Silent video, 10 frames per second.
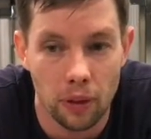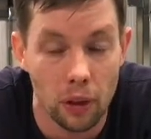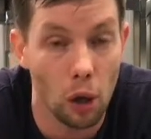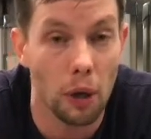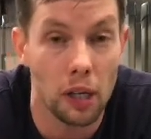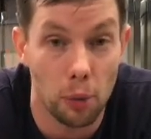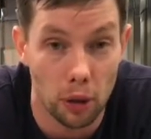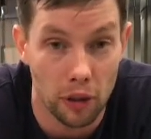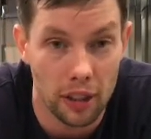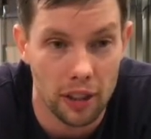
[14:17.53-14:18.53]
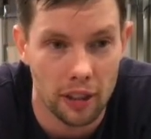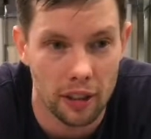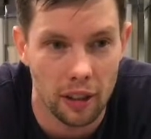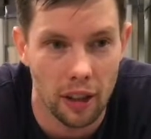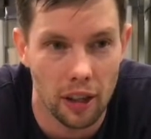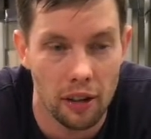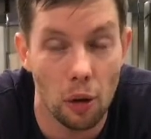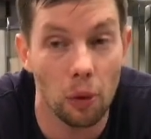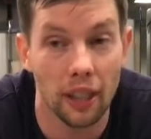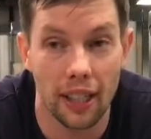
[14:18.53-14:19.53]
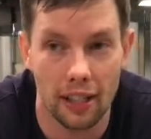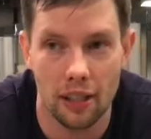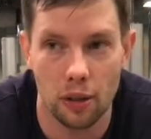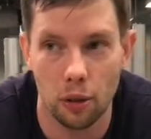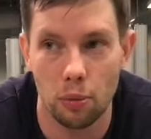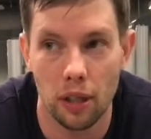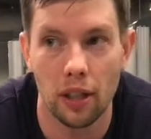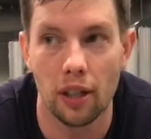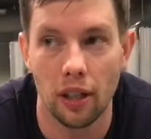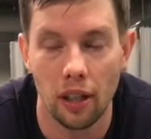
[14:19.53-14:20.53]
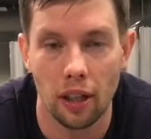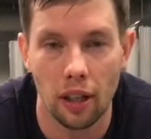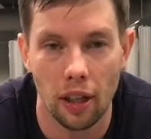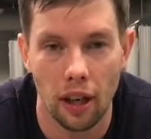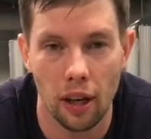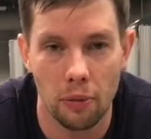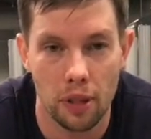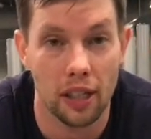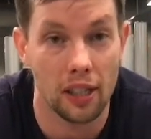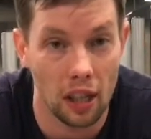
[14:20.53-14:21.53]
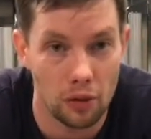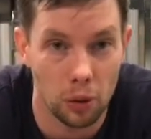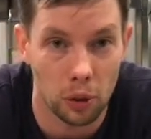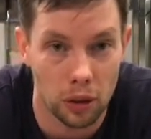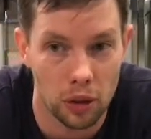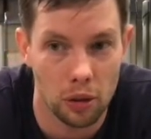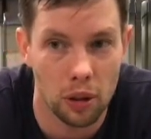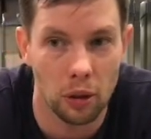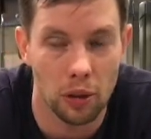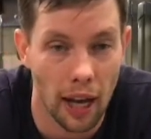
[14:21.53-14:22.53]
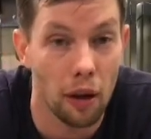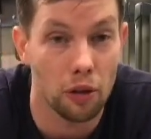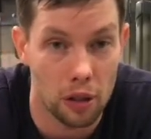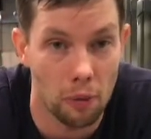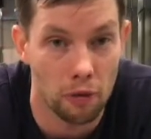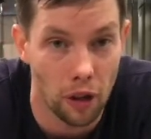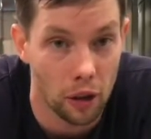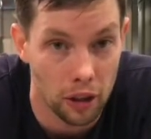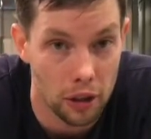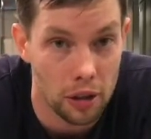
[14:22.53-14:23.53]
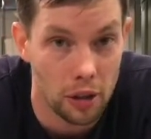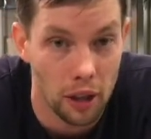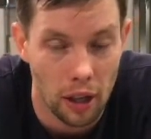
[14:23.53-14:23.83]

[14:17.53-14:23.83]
nobody's perfect. No one gets to be successful what they're doing without some failures.